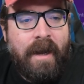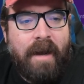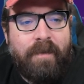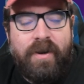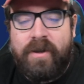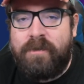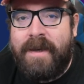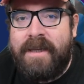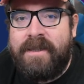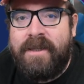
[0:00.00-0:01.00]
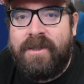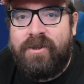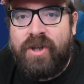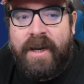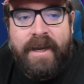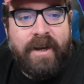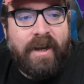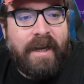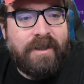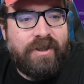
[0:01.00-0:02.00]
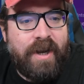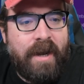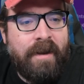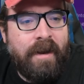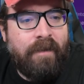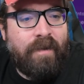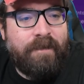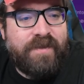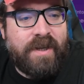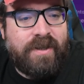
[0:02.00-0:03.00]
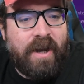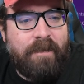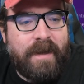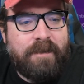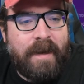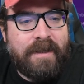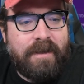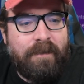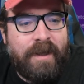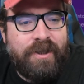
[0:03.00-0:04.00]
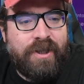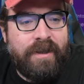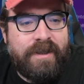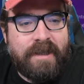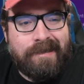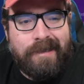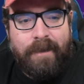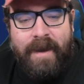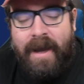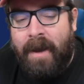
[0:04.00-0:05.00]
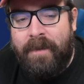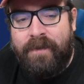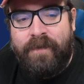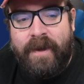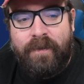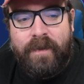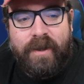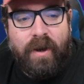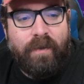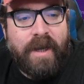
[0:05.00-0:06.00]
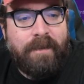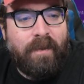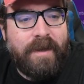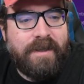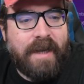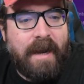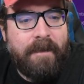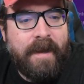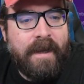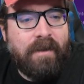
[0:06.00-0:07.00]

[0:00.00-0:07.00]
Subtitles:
But not as many assists as Jair got last year. Francisco best pass completion. Says a lot about our midfield when the goalkeeper wins that.